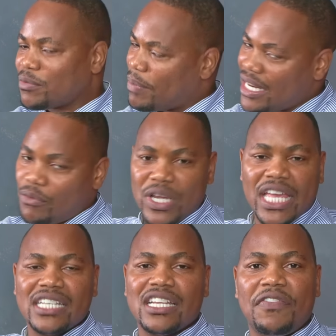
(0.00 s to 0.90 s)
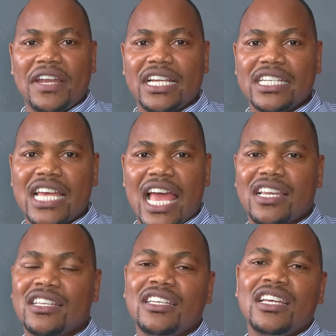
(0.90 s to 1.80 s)
But we can definitely tell
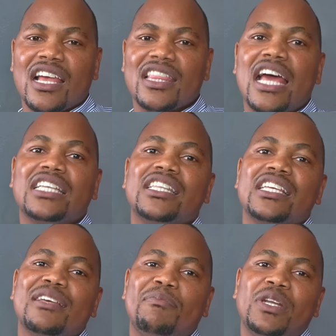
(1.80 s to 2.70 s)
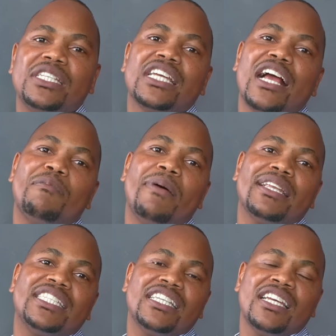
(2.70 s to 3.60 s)
that there's a political
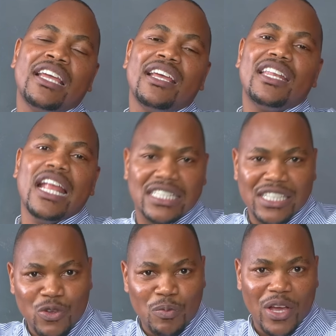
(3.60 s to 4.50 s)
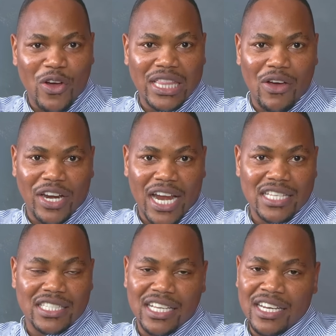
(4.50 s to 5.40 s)
party that's looming on the
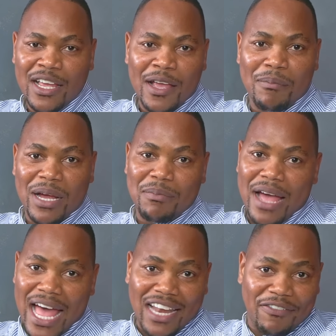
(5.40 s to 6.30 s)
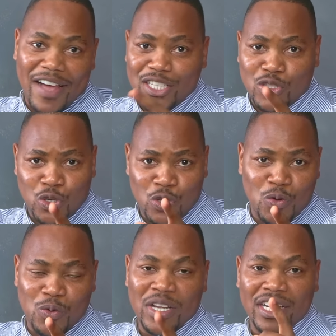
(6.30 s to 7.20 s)
horizon. But my advice to
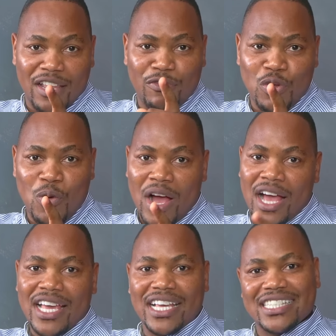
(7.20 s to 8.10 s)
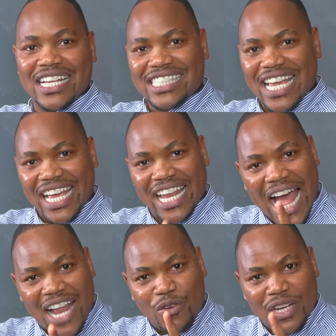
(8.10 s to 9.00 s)
you, the viewer, is that
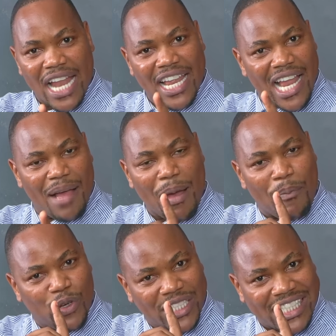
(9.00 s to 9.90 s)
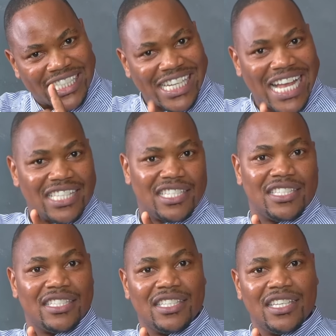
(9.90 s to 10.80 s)
yegelani ukulalela ama
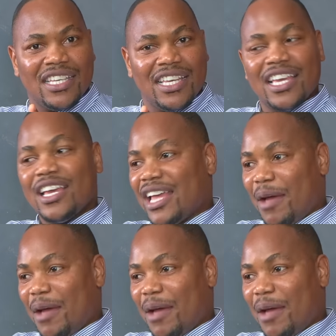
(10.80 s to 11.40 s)
politicians. A